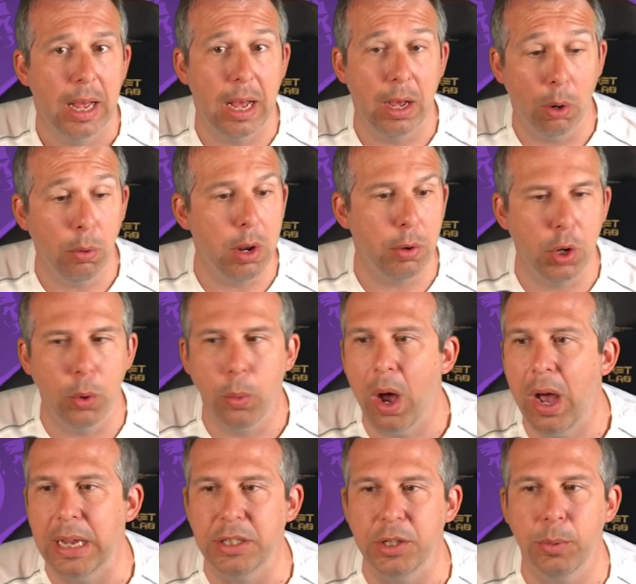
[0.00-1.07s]

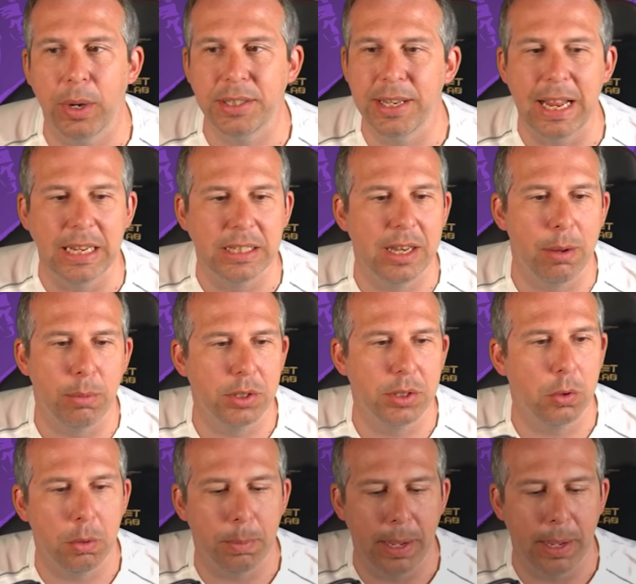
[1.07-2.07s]
UIs. UI is the next thing I want to talk